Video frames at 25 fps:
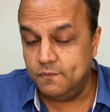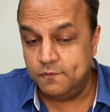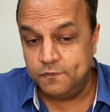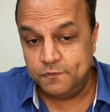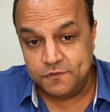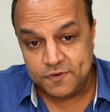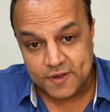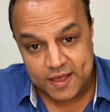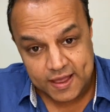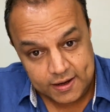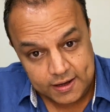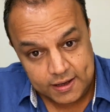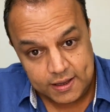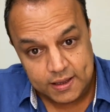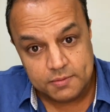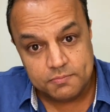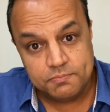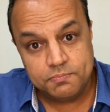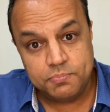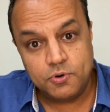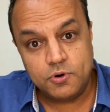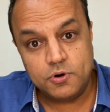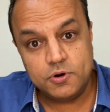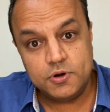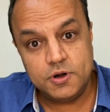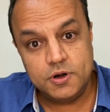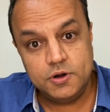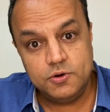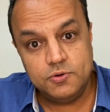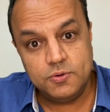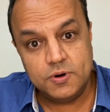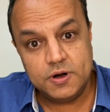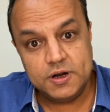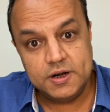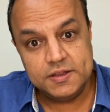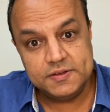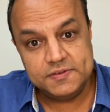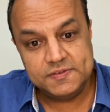Very important
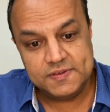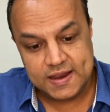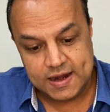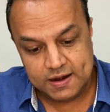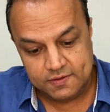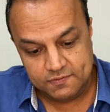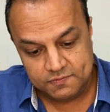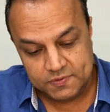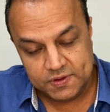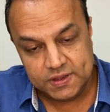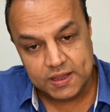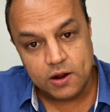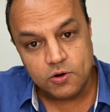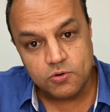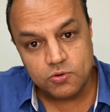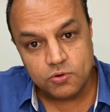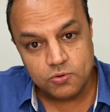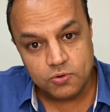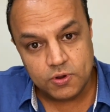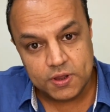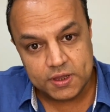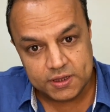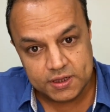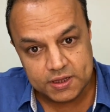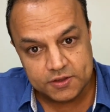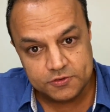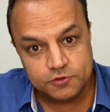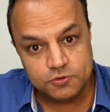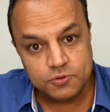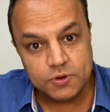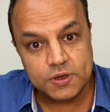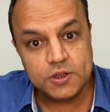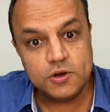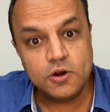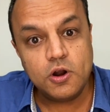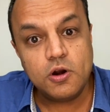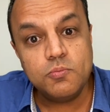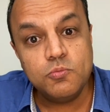to understand. Without knowing this, you
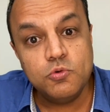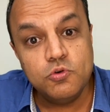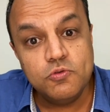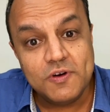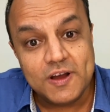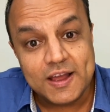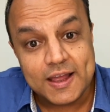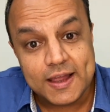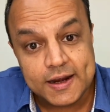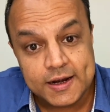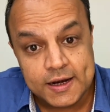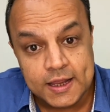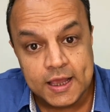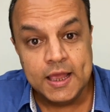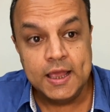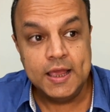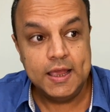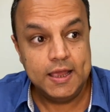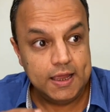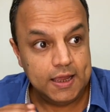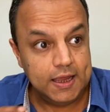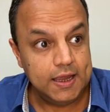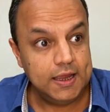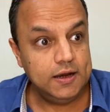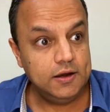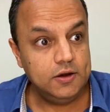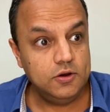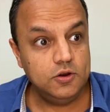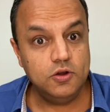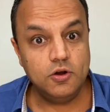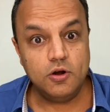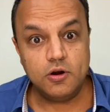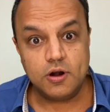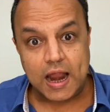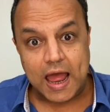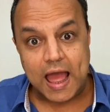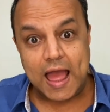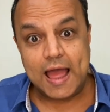cannot move ahead in
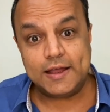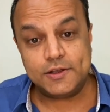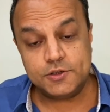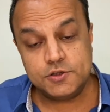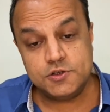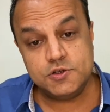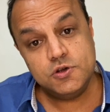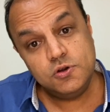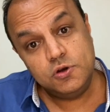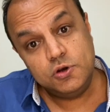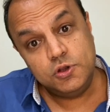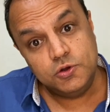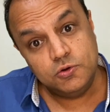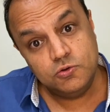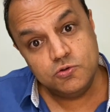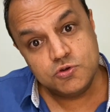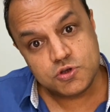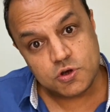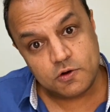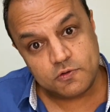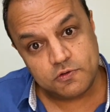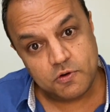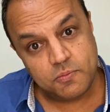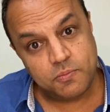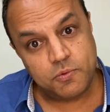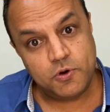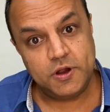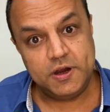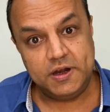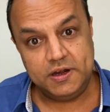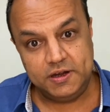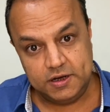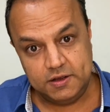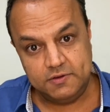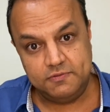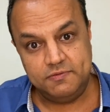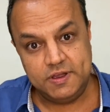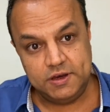your actual use of a
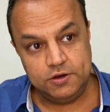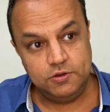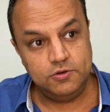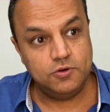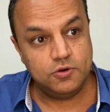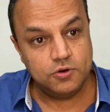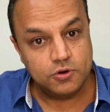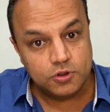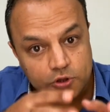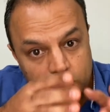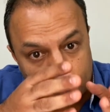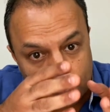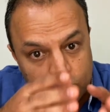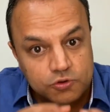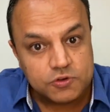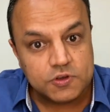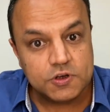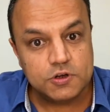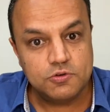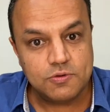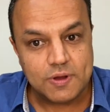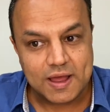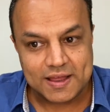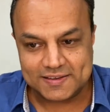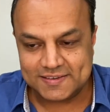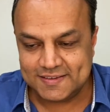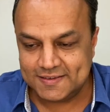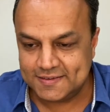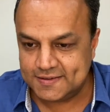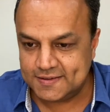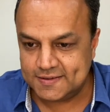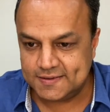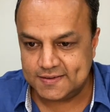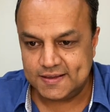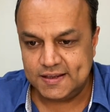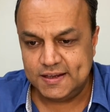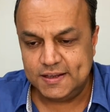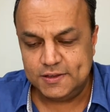pointer, when you're going to use it to access
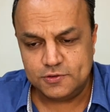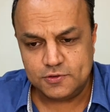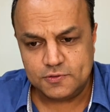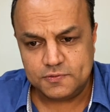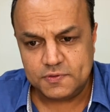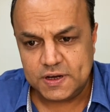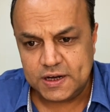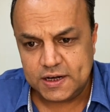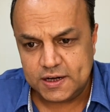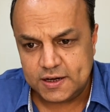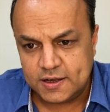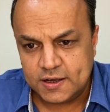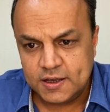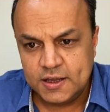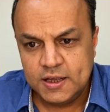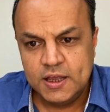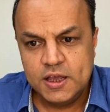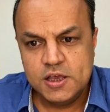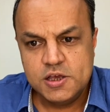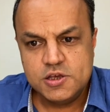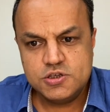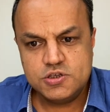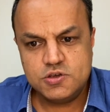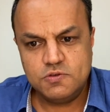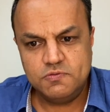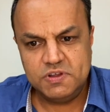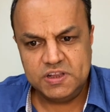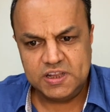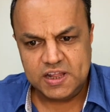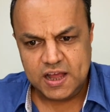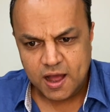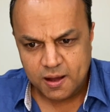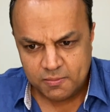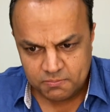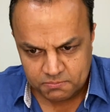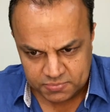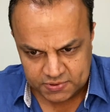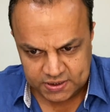a series of data. So with
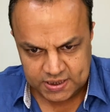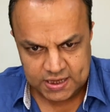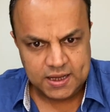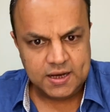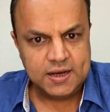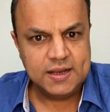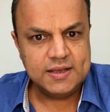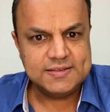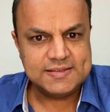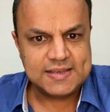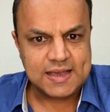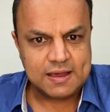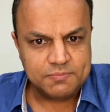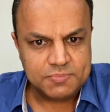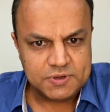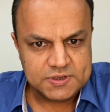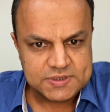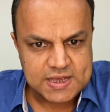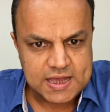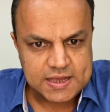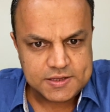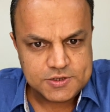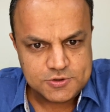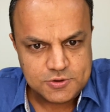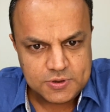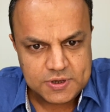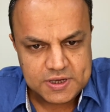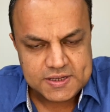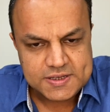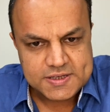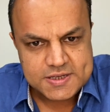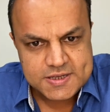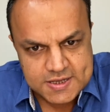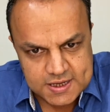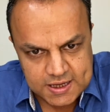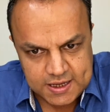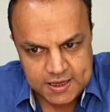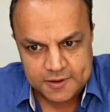umpteen examples, as you can
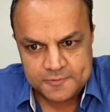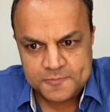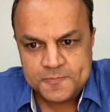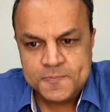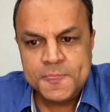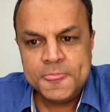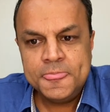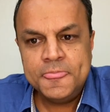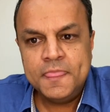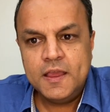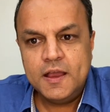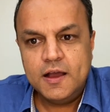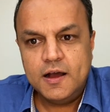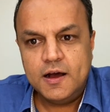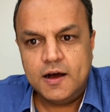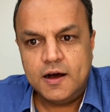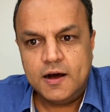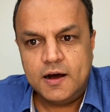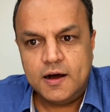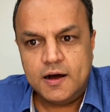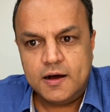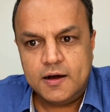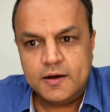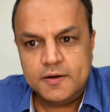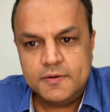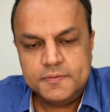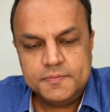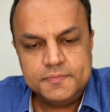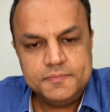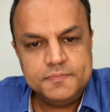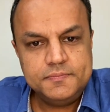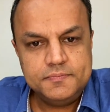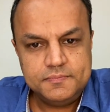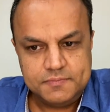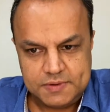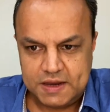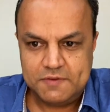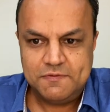see,
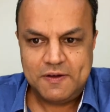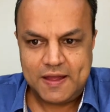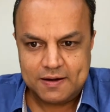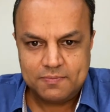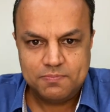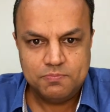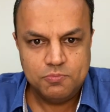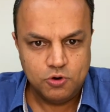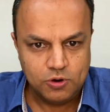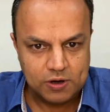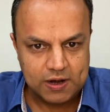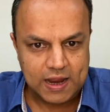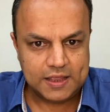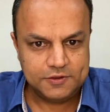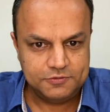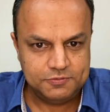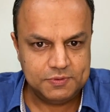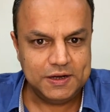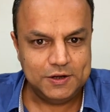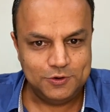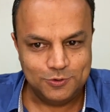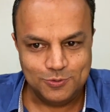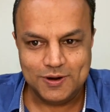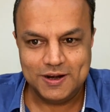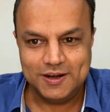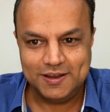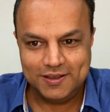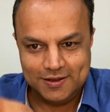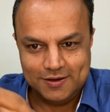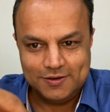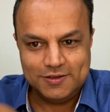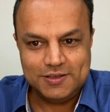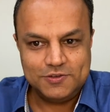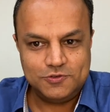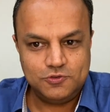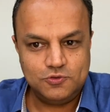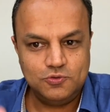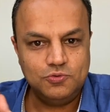as we do it here,
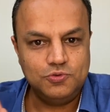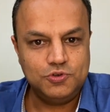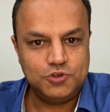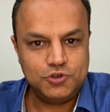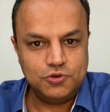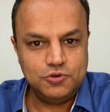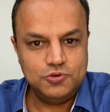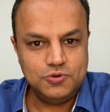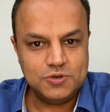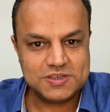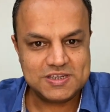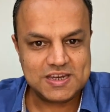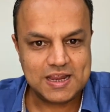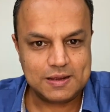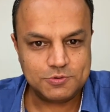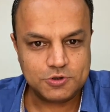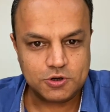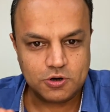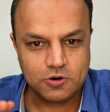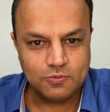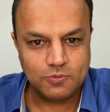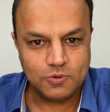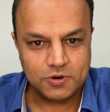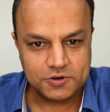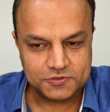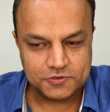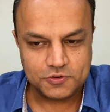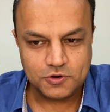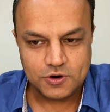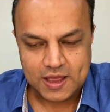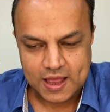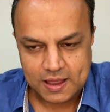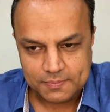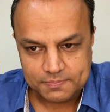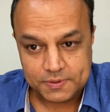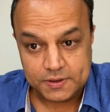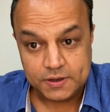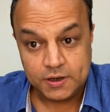just to show you a snapshot of what's going to
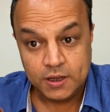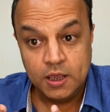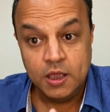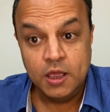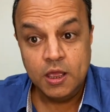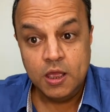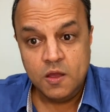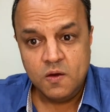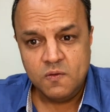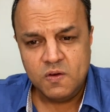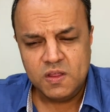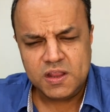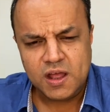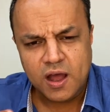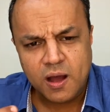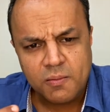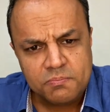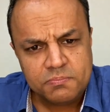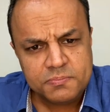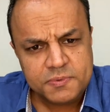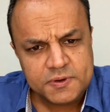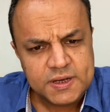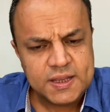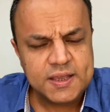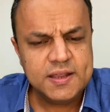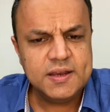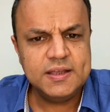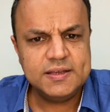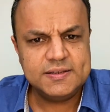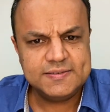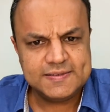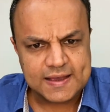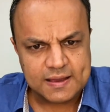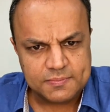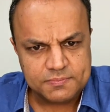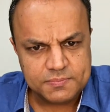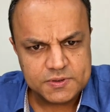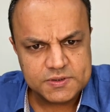happen. With umpteen
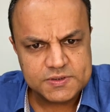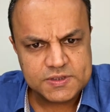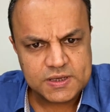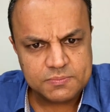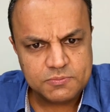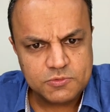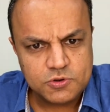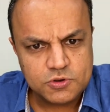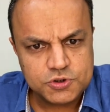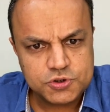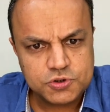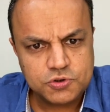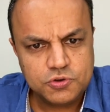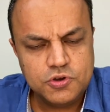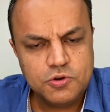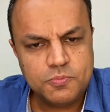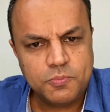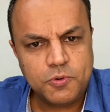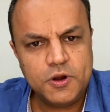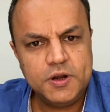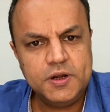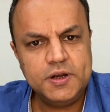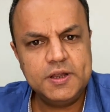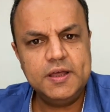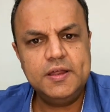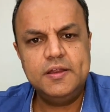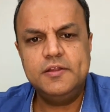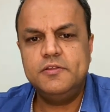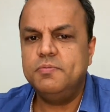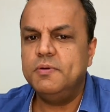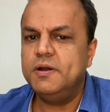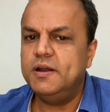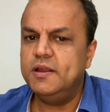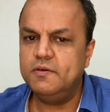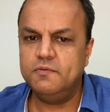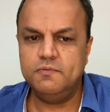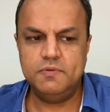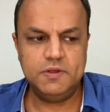examples, I'm going to show you pointer
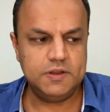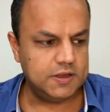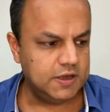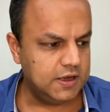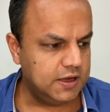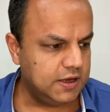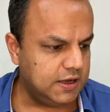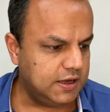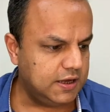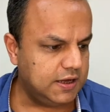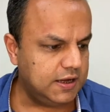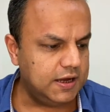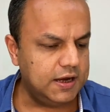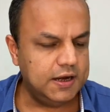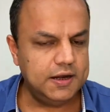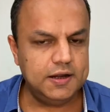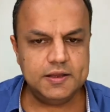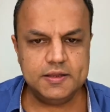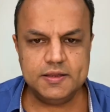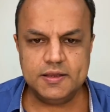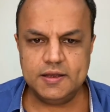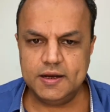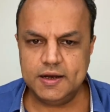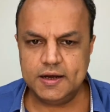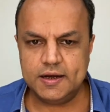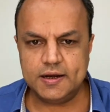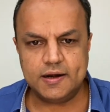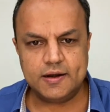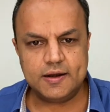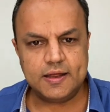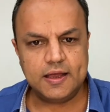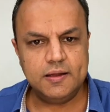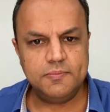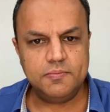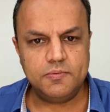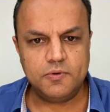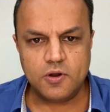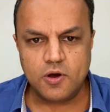arithmetic with integer data
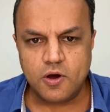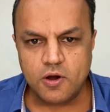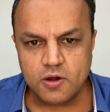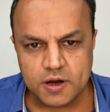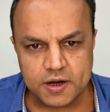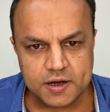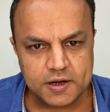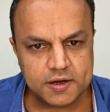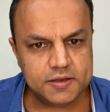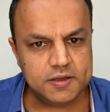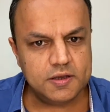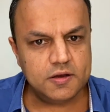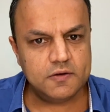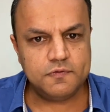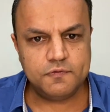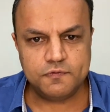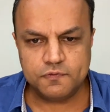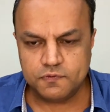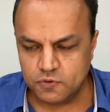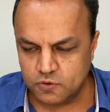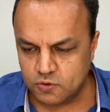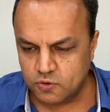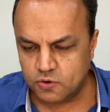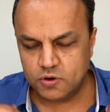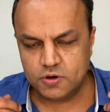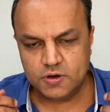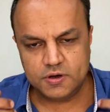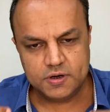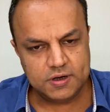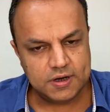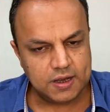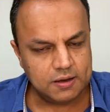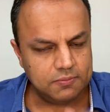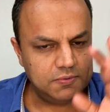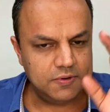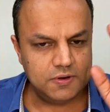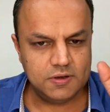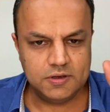type, long integer, float,
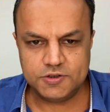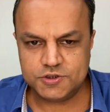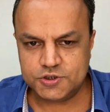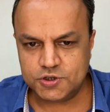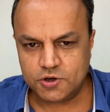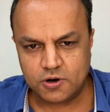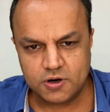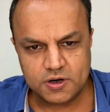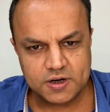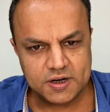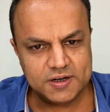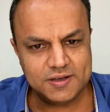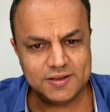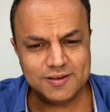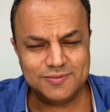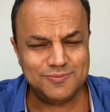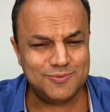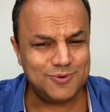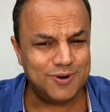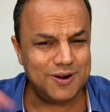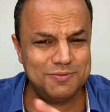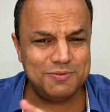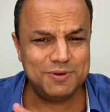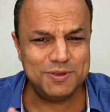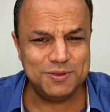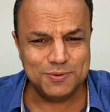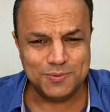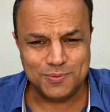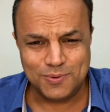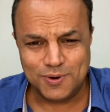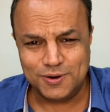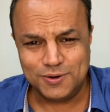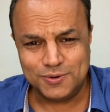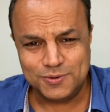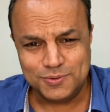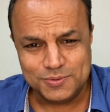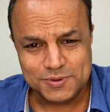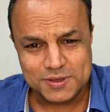double, short integer, whatever you
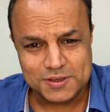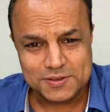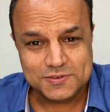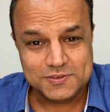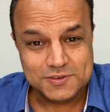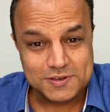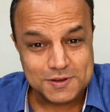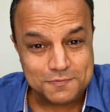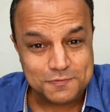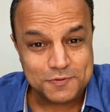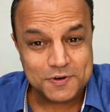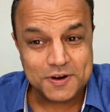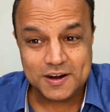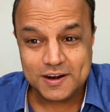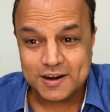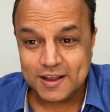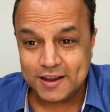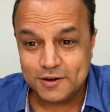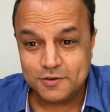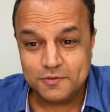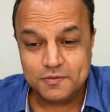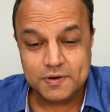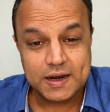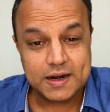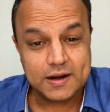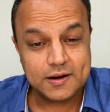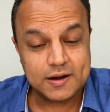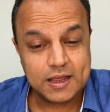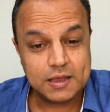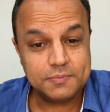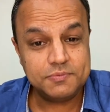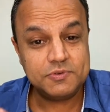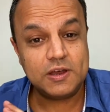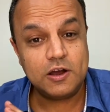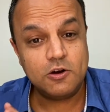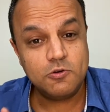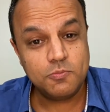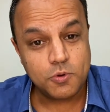want to. Just different kind of data
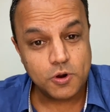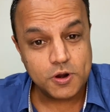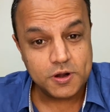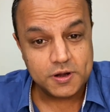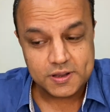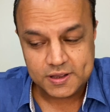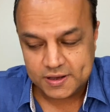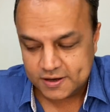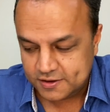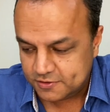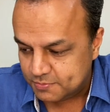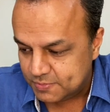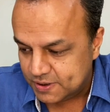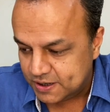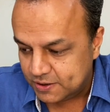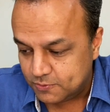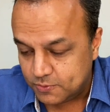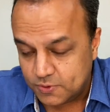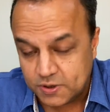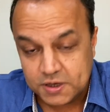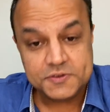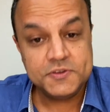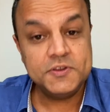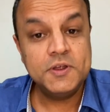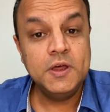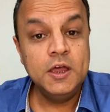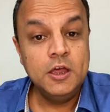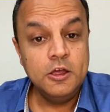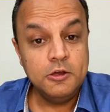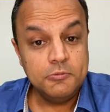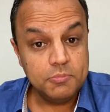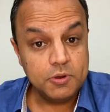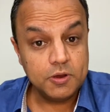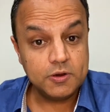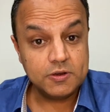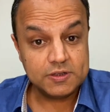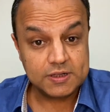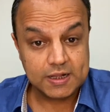types, how pointer arithmetic works.
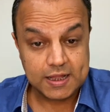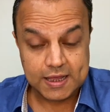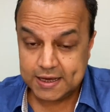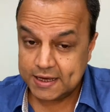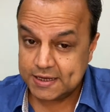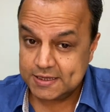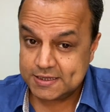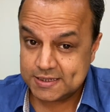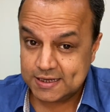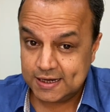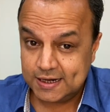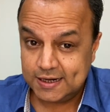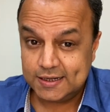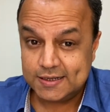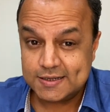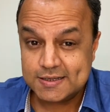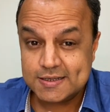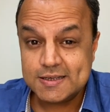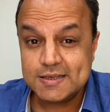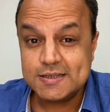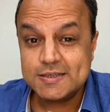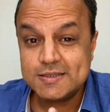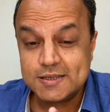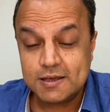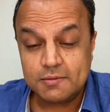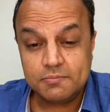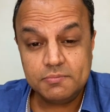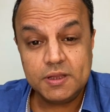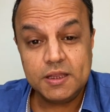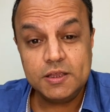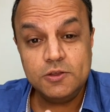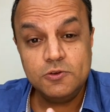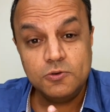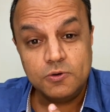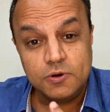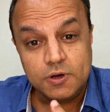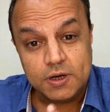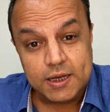Because like I said, this is something
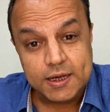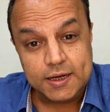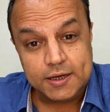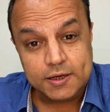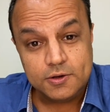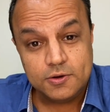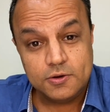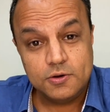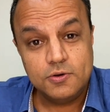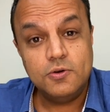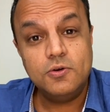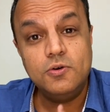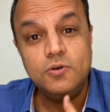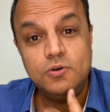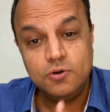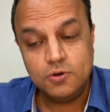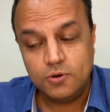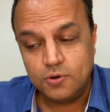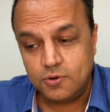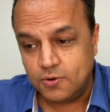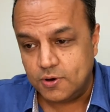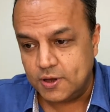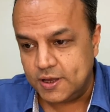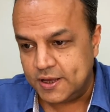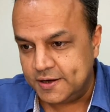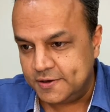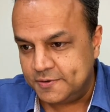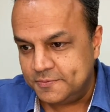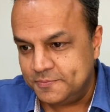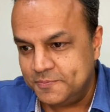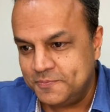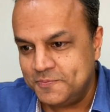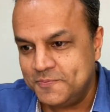you need to know to go ahead.